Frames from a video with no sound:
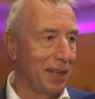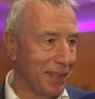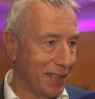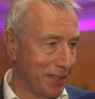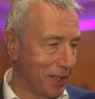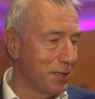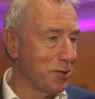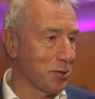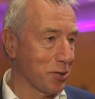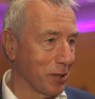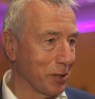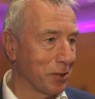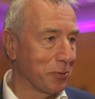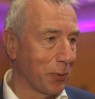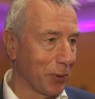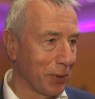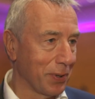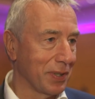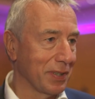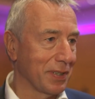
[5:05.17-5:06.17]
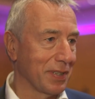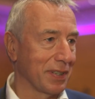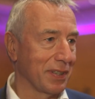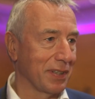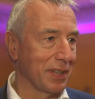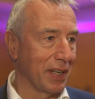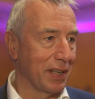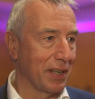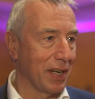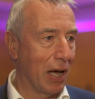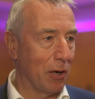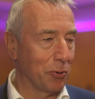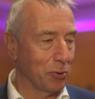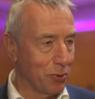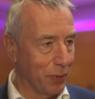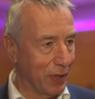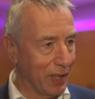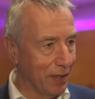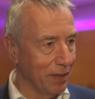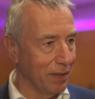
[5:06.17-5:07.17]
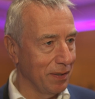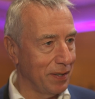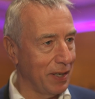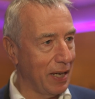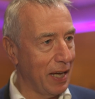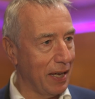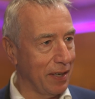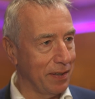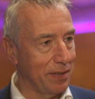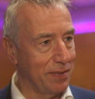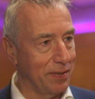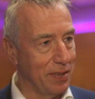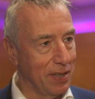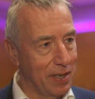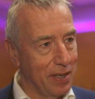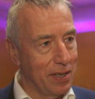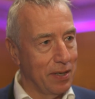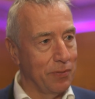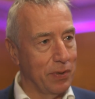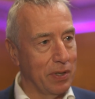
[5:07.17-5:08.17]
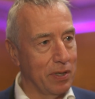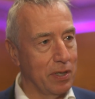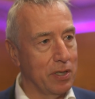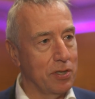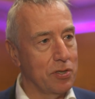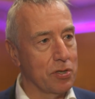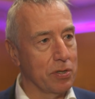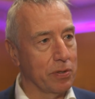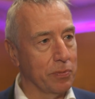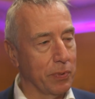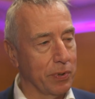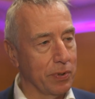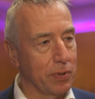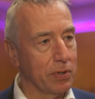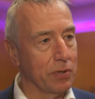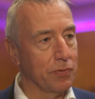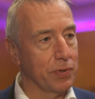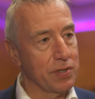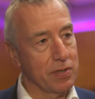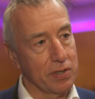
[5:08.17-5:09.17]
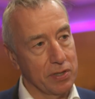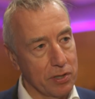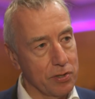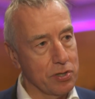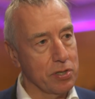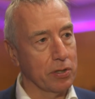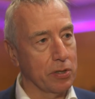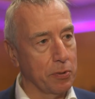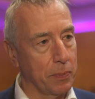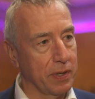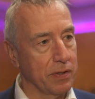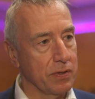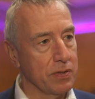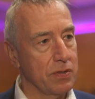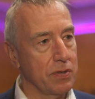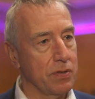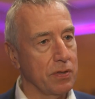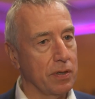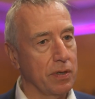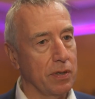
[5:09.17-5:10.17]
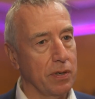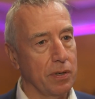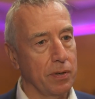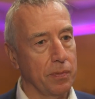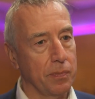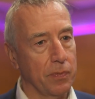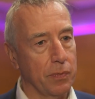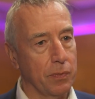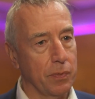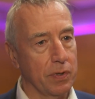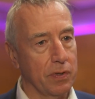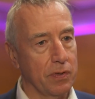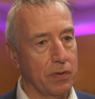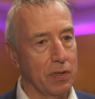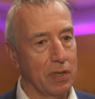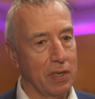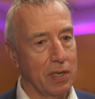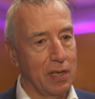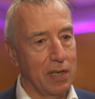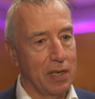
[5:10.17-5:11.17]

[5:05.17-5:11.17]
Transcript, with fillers: the digital world and how to interact with the digital world, with the digital twins, with